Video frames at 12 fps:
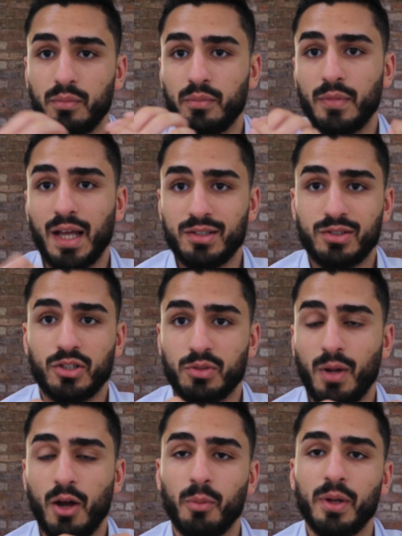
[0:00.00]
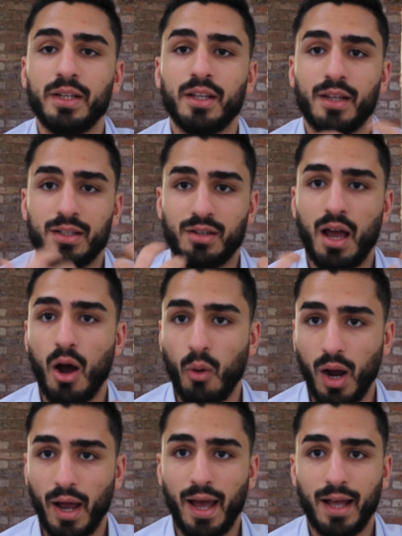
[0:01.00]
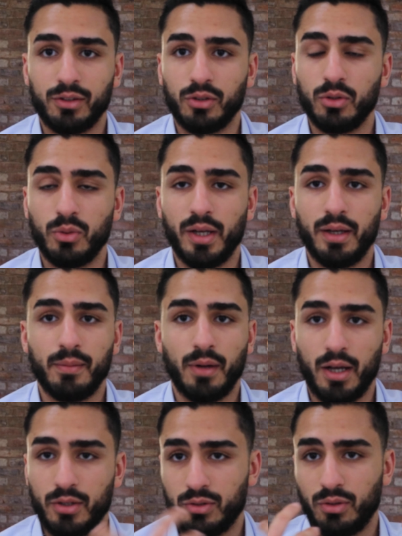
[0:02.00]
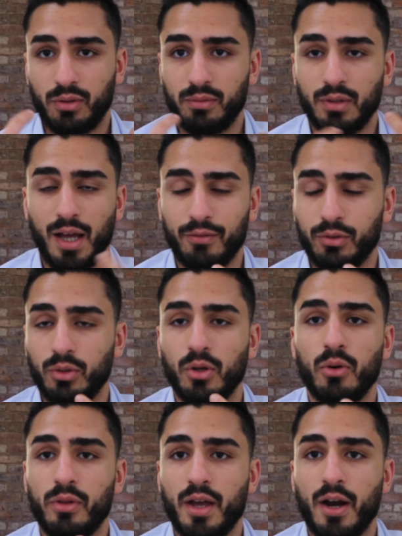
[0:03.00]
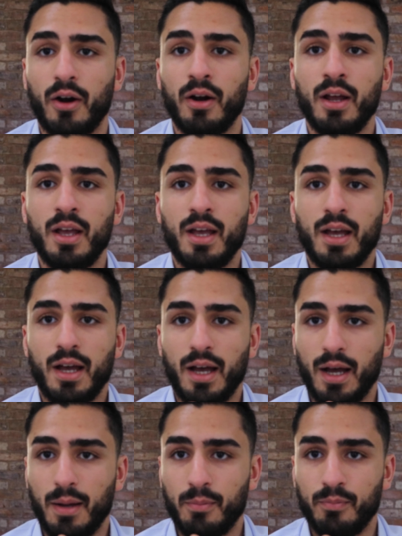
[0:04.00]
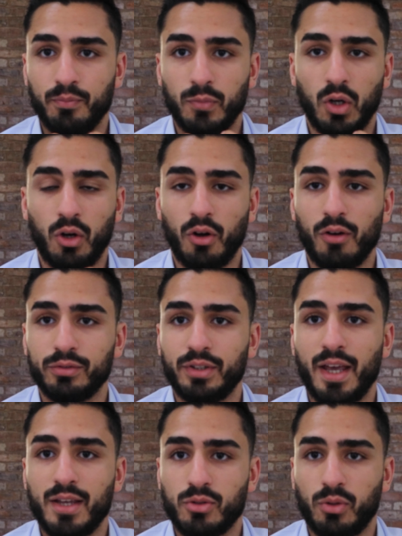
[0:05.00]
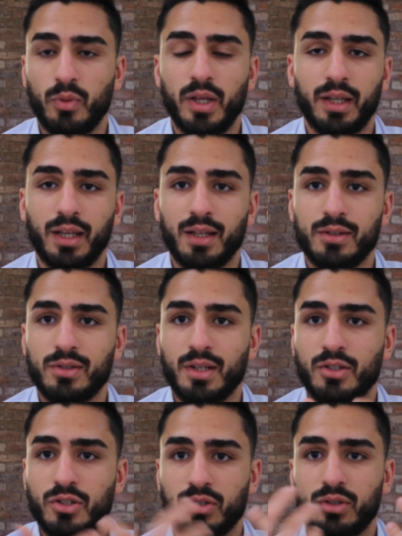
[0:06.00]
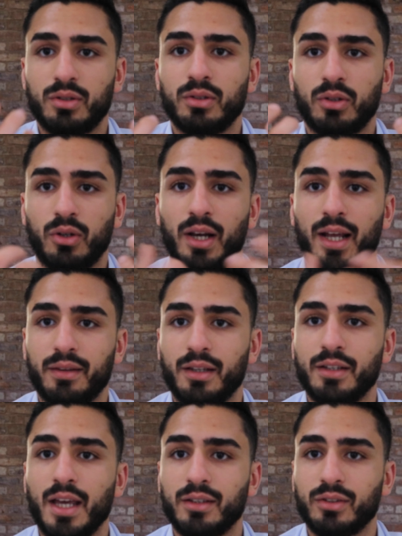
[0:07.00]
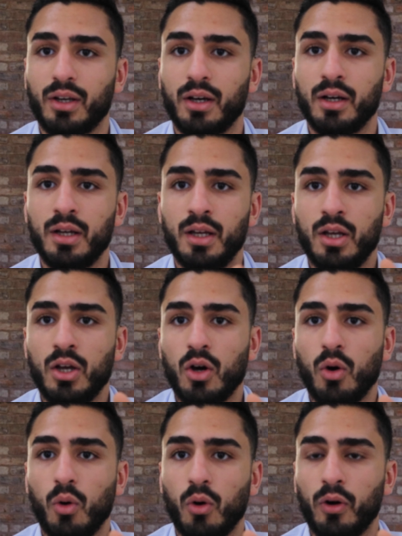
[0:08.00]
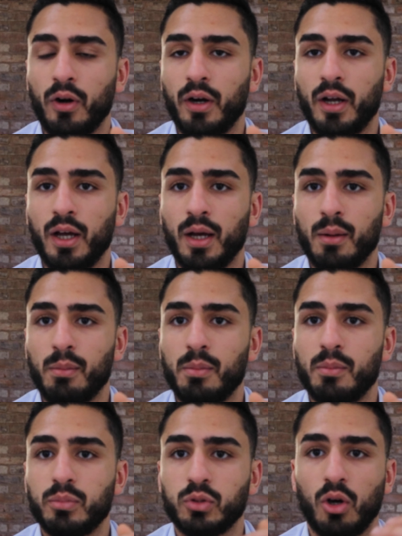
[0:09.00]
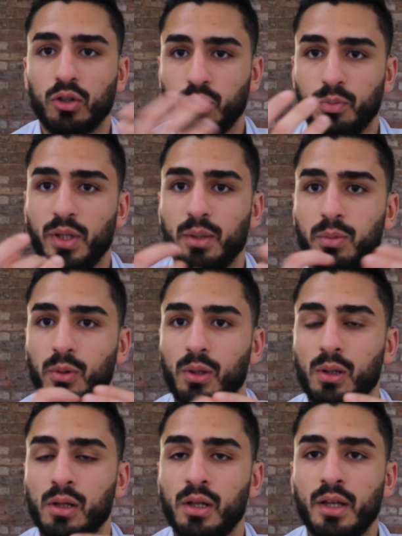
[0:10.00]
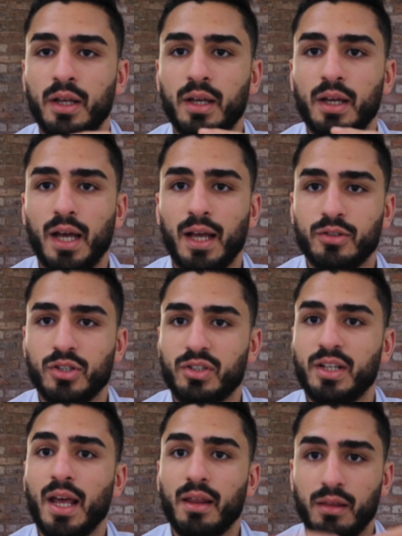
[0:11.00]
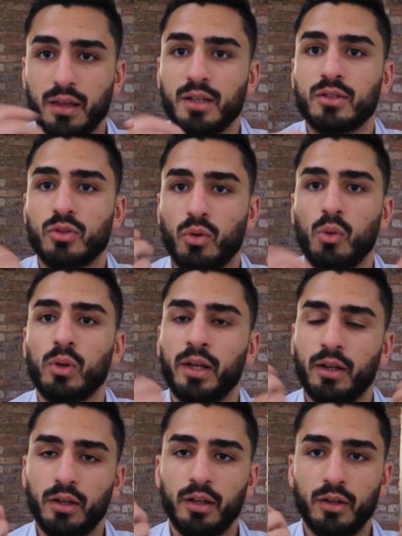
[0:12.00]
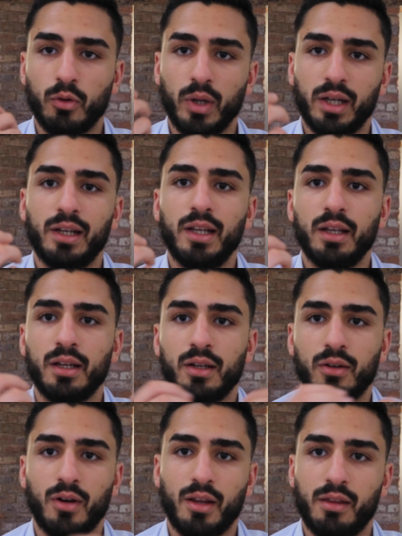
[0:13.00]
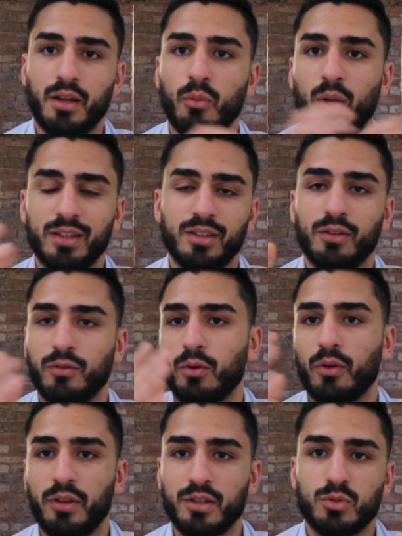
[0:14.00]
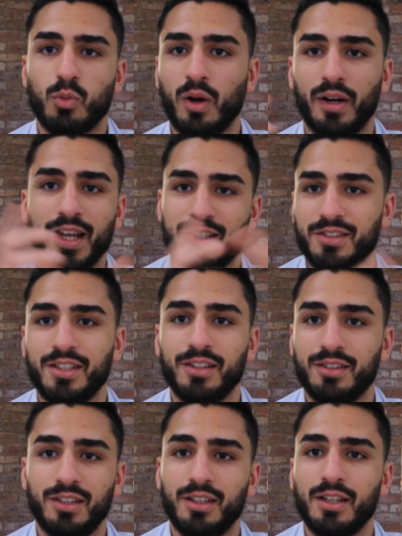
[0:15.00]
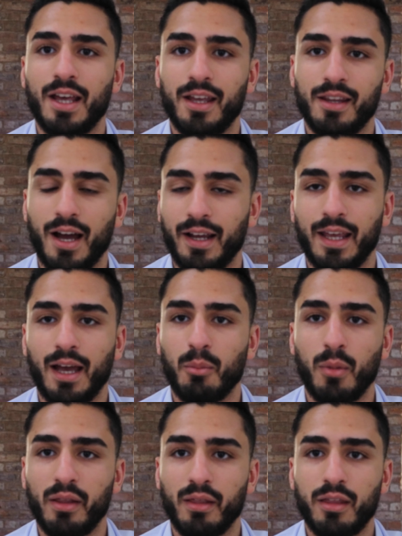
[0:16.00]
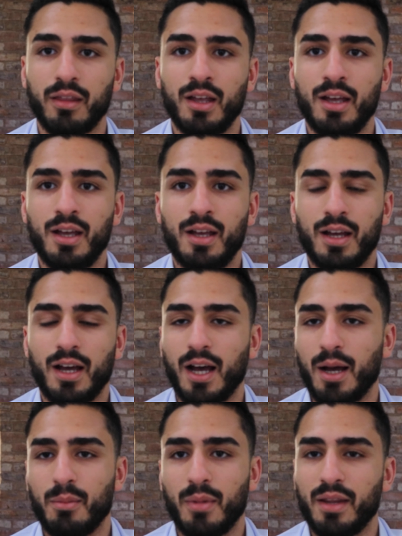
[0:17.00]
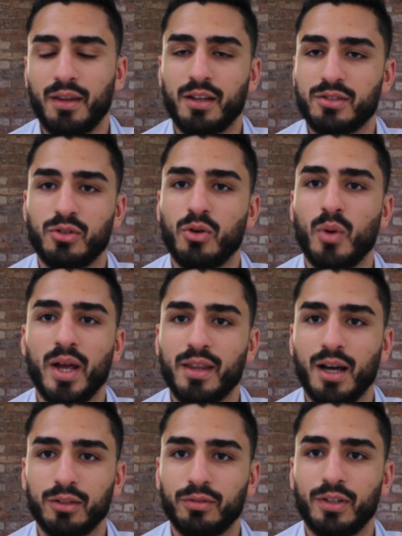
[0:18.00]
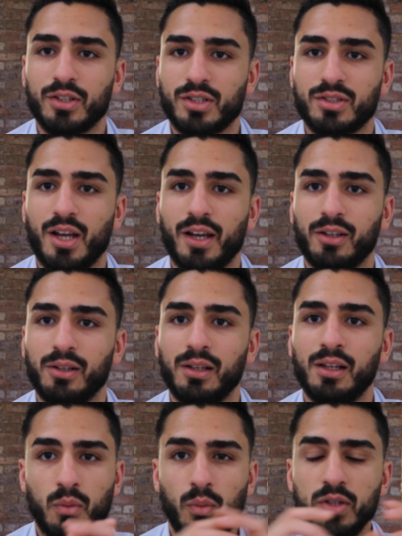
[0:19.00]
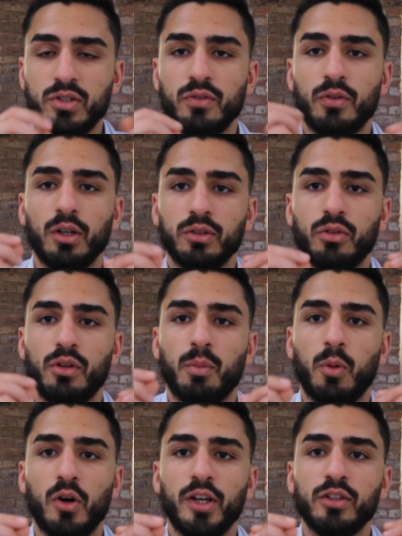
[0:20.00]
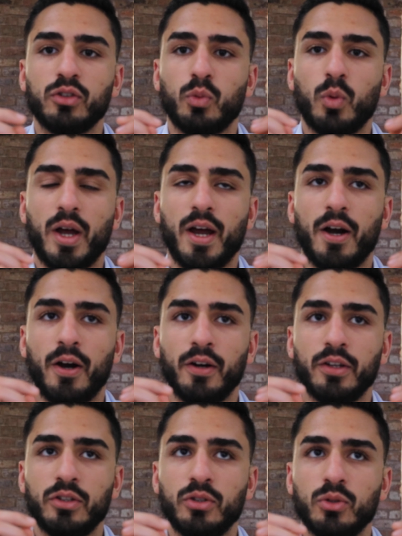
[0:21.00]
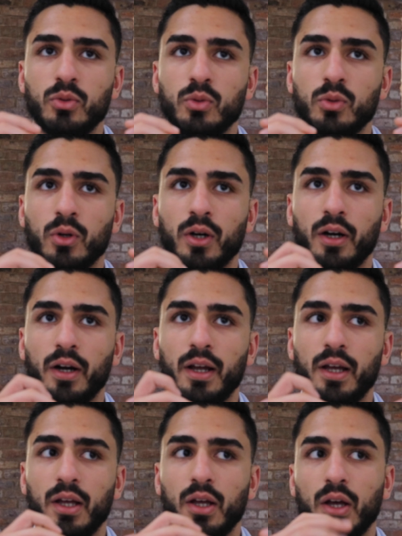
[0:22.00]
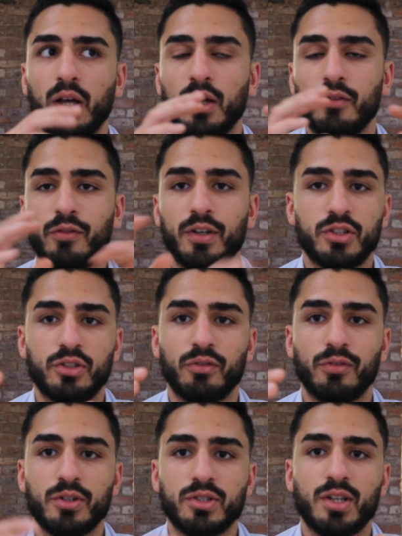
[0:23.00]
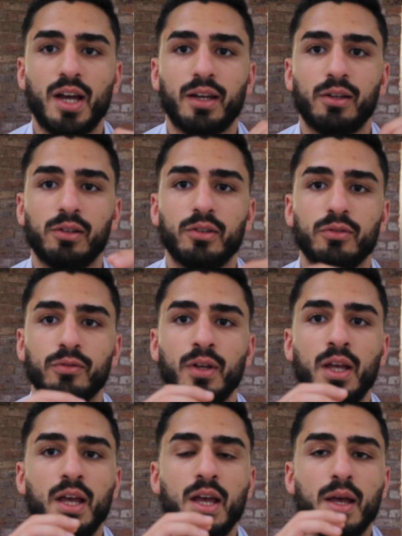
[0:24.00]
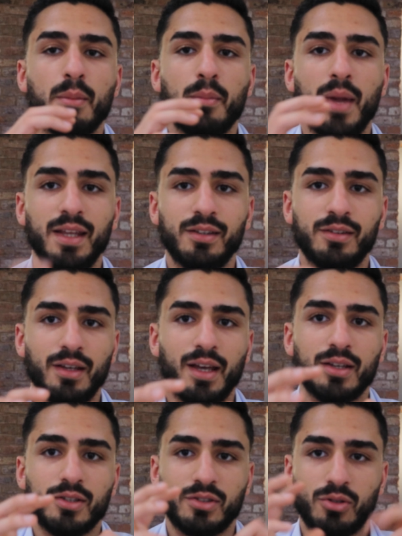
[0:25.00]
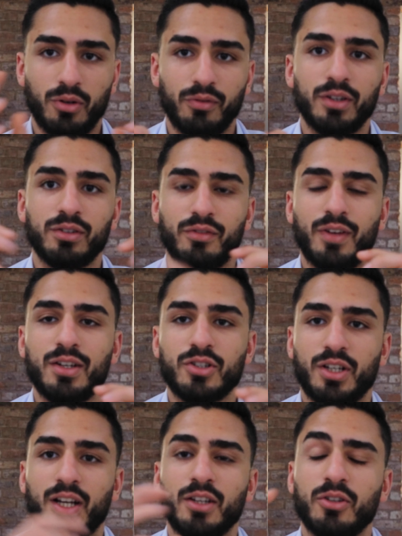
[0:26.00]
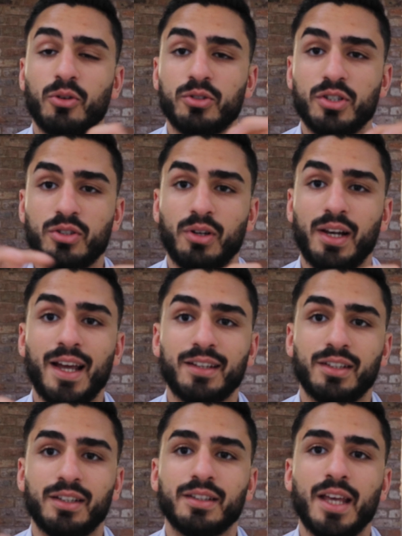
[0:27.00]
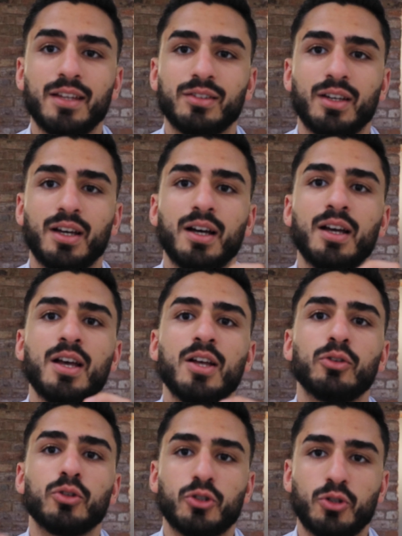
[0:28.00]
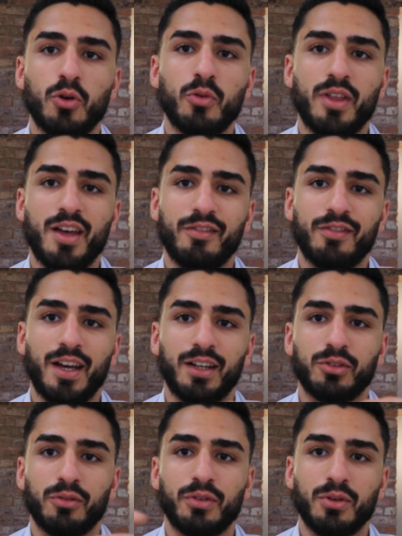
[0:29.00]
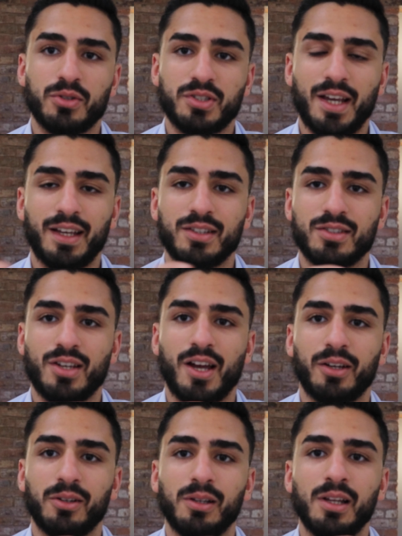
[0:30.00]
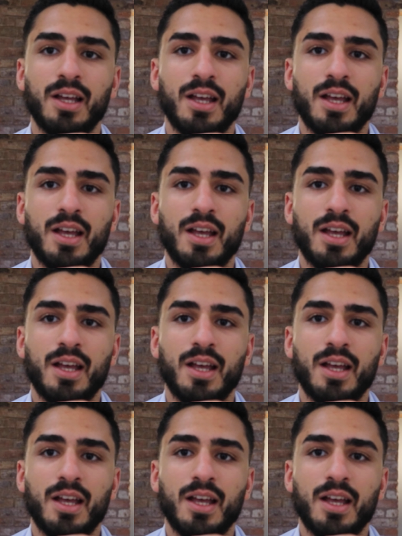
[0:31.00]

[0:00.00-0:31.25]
That's just my opinion. That's how I had to do it. I used to have to go there on off days, on weekends, and just collect the data or talk to people and just get things rolling quickly rather than waiting for this one SDT day that I get a month, and there's no way that I'd finish a cycle. Once you've got to the point where you are finished your first cycle, you've made this sort of intervention and you're just collecting data to show the effect of your second cycle,